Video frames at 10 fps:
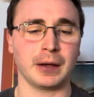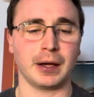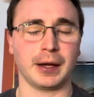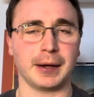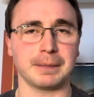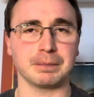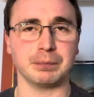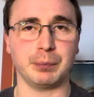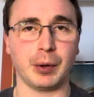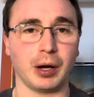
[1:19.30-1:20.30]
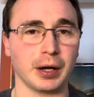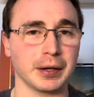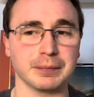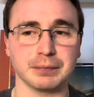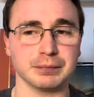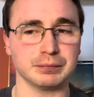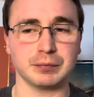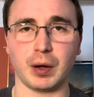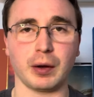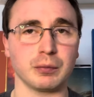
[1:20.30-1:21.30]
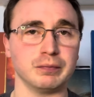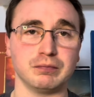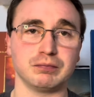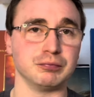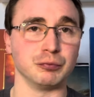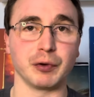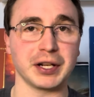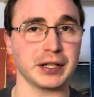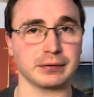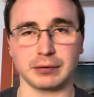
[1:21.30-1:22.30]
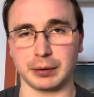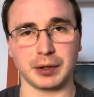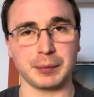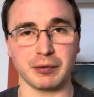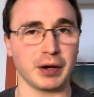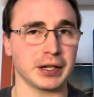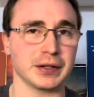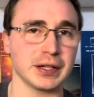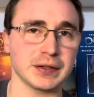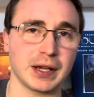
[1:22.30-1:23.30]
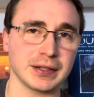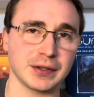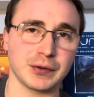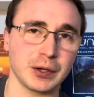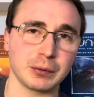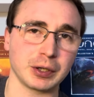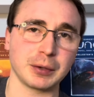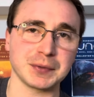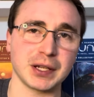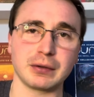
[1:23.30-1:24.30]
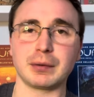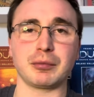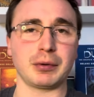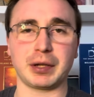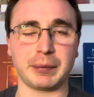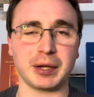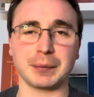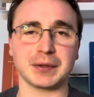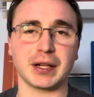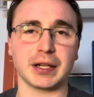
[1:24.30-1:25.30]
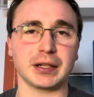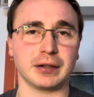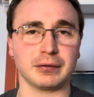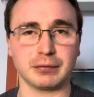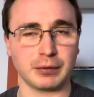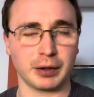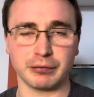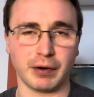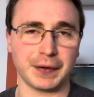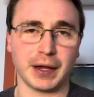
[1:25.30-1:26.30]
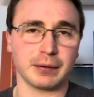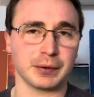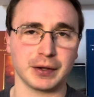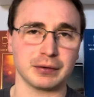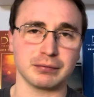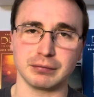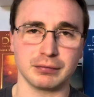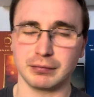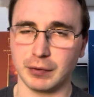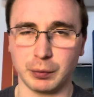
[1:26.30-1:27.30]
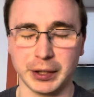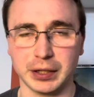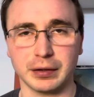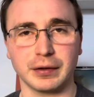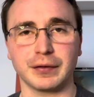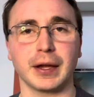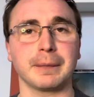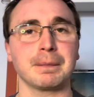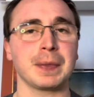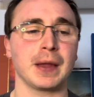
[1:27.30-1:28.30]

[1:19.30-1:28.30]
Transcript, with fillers: Um, but I'm I'm reading, I'm going to be reading these. As the third one comes out, I'm probably going to be up to date, and I'd have read that within a week, if that.